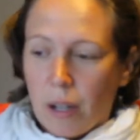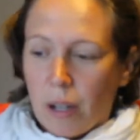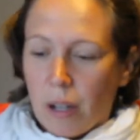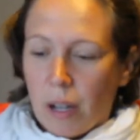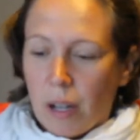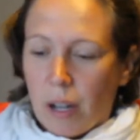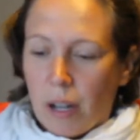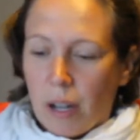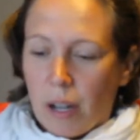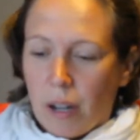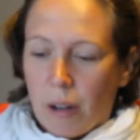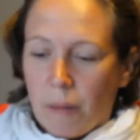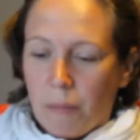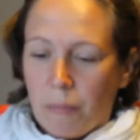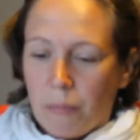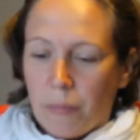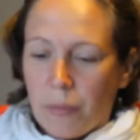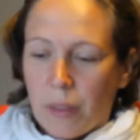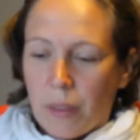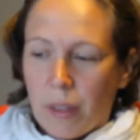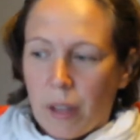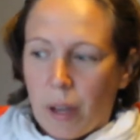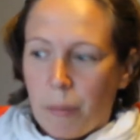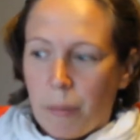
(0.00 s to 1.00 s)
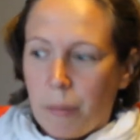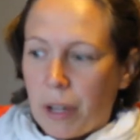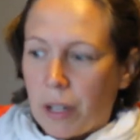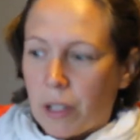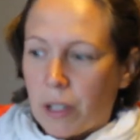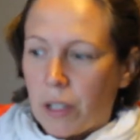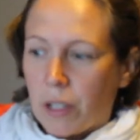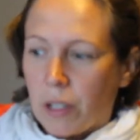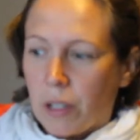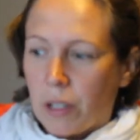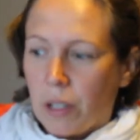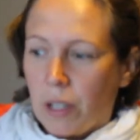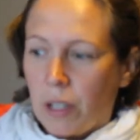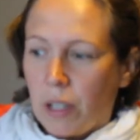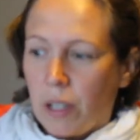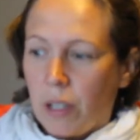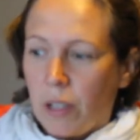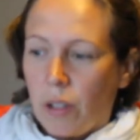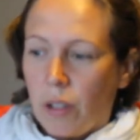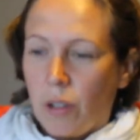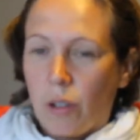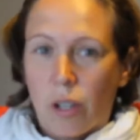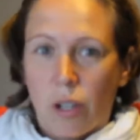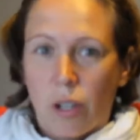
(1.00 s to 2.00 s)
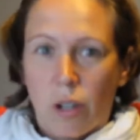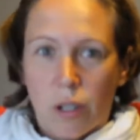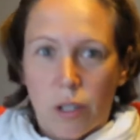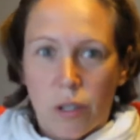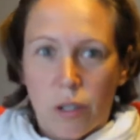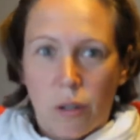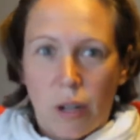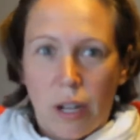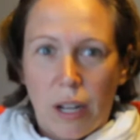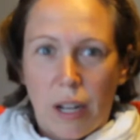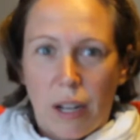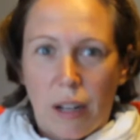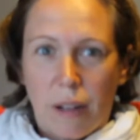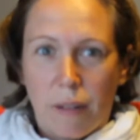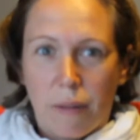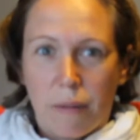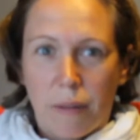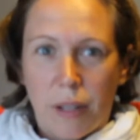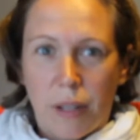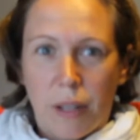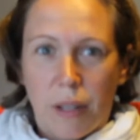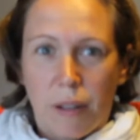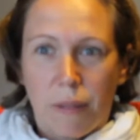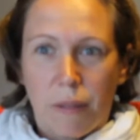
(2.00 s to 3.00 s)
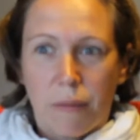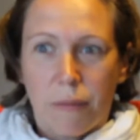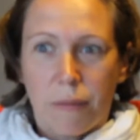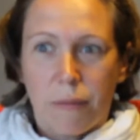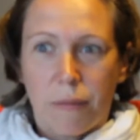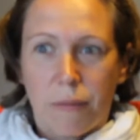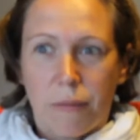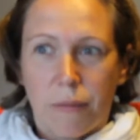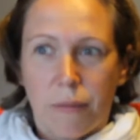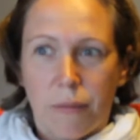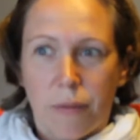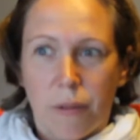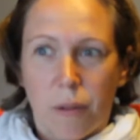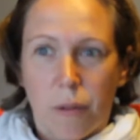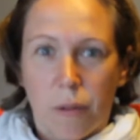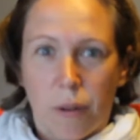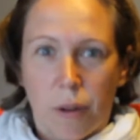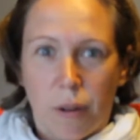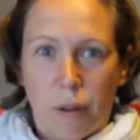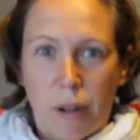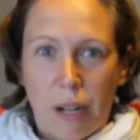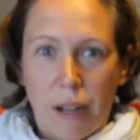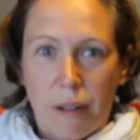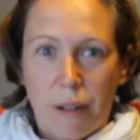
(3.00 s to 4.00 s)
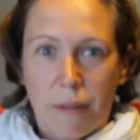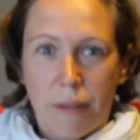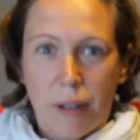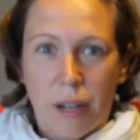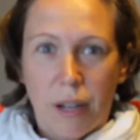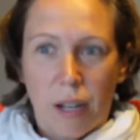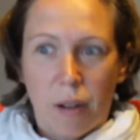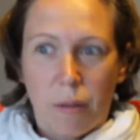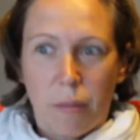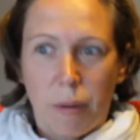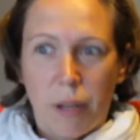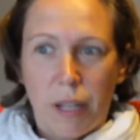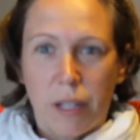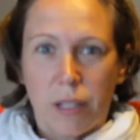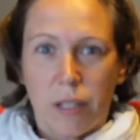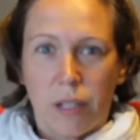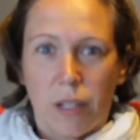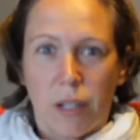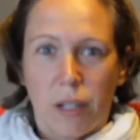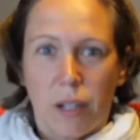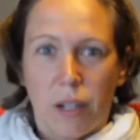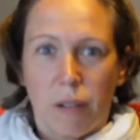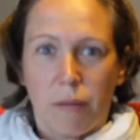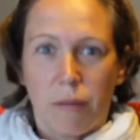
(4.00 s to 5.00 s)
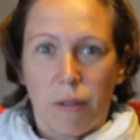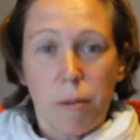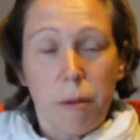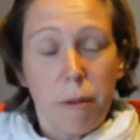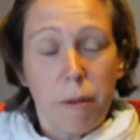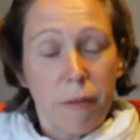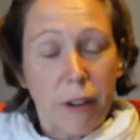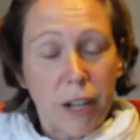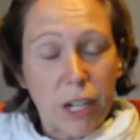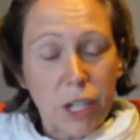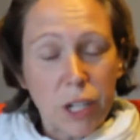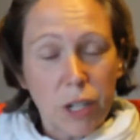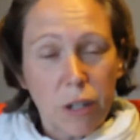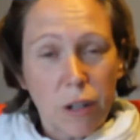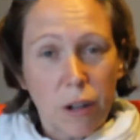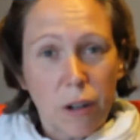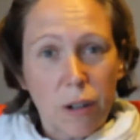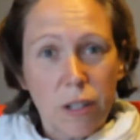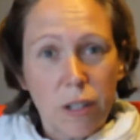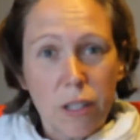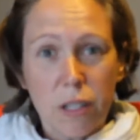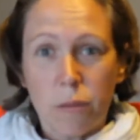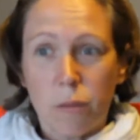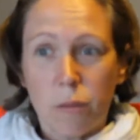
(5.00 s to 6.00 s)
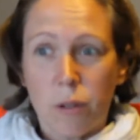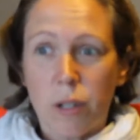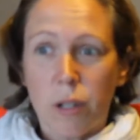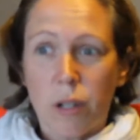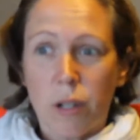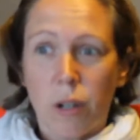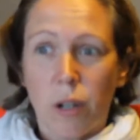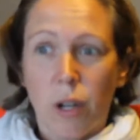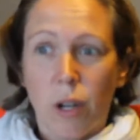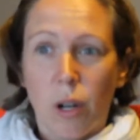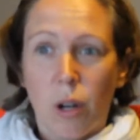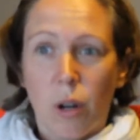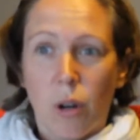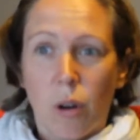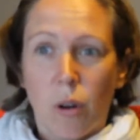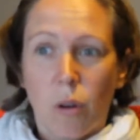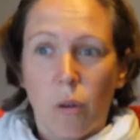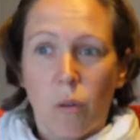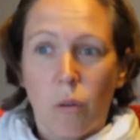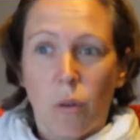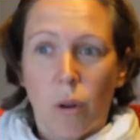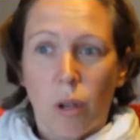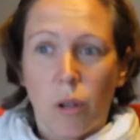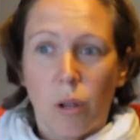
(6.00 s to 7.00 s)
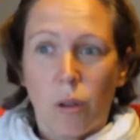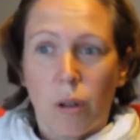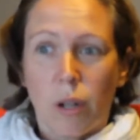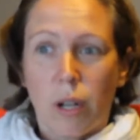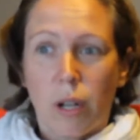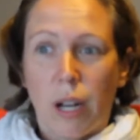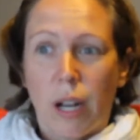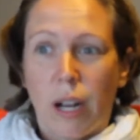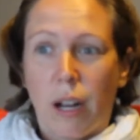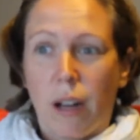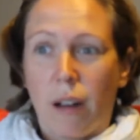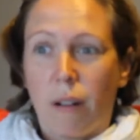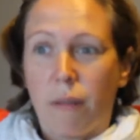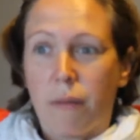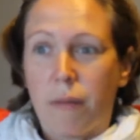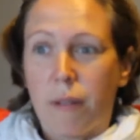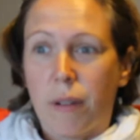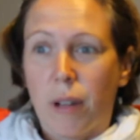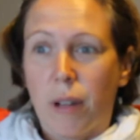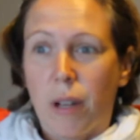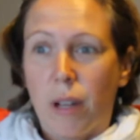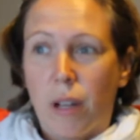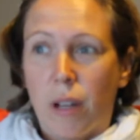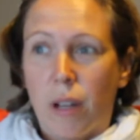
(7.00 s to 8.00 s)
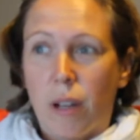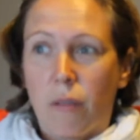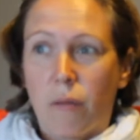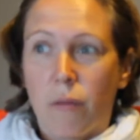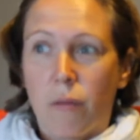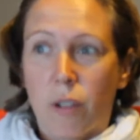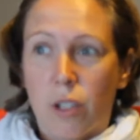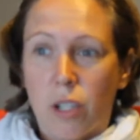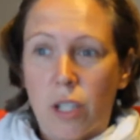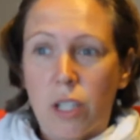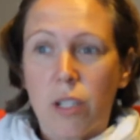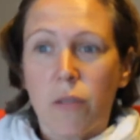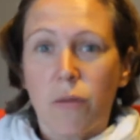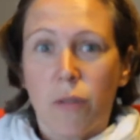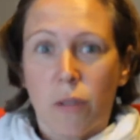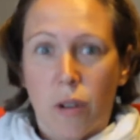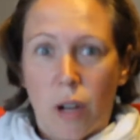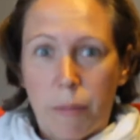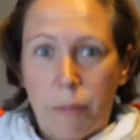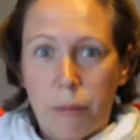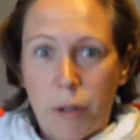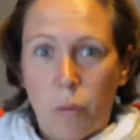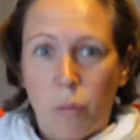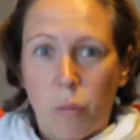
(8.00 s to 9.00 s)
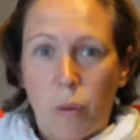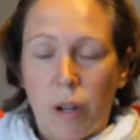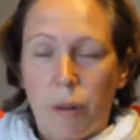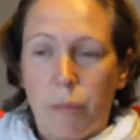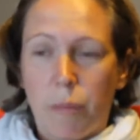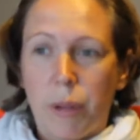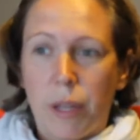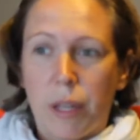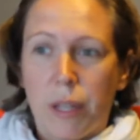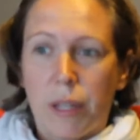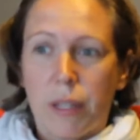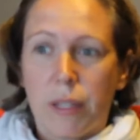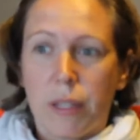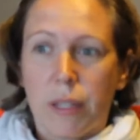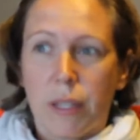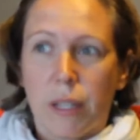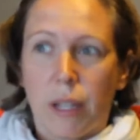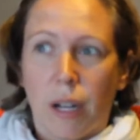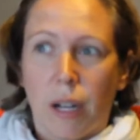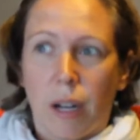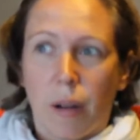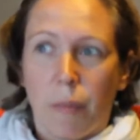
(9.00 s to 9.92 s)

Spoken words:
You could also have a photograph cut and pasted of a professional artist's work, or you could have, for up to one piece,